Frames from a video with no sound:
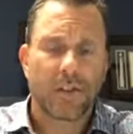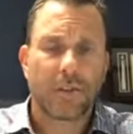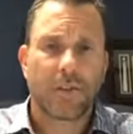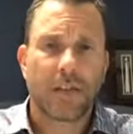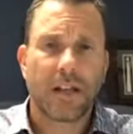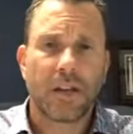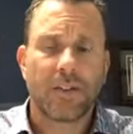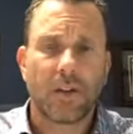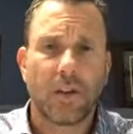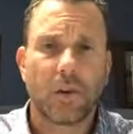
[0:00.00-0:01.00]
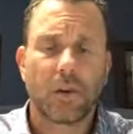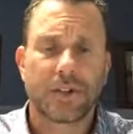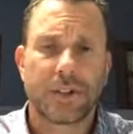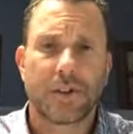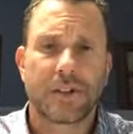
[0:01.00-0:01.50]
So think of a local
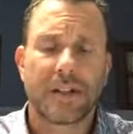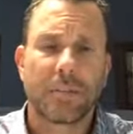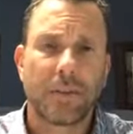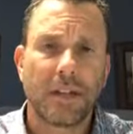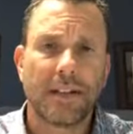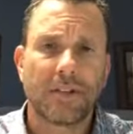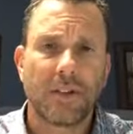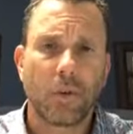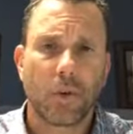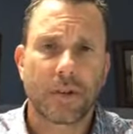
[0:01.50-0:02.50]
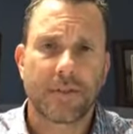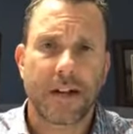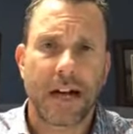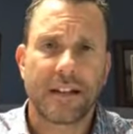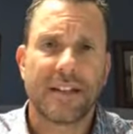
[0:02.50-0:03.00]
church that believes in the Word of
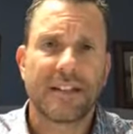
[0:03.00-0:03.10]
God,